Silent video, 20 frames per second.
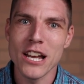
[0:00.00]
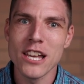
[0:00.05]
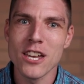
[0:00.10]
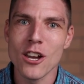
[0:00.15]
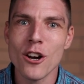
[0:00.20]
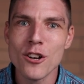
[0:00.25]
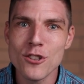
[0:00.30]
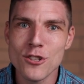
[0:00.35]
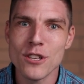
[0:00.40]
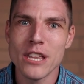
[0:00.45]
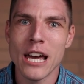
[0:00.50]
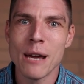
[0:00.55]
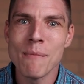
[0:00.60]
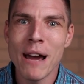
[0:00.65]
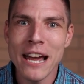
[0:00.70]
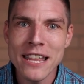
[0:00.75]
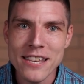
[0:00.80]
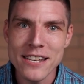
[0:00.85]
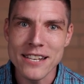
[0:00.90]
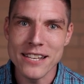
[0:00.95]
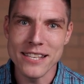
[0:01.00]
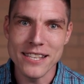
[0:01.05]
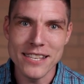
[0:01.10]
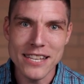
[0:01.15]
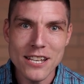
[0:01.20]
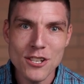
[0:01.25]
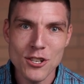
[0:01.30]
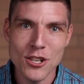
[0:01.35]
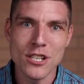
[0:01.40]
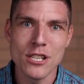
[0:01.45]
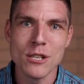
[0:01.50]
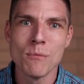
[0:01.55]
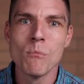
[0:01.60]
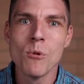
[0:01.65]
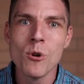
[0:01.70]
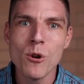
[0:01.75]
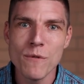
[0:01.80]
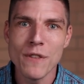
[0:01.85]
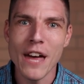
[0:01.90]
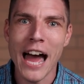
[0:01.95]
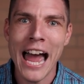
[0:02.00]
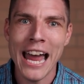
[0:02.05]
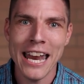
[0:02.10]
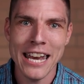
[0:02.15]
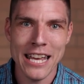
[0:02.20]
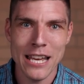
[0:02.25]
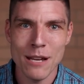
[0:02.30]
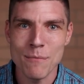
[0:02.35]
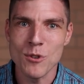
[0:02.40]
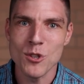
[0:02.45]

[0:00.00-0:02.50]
I go to, they made the decision to move the 8 a.m.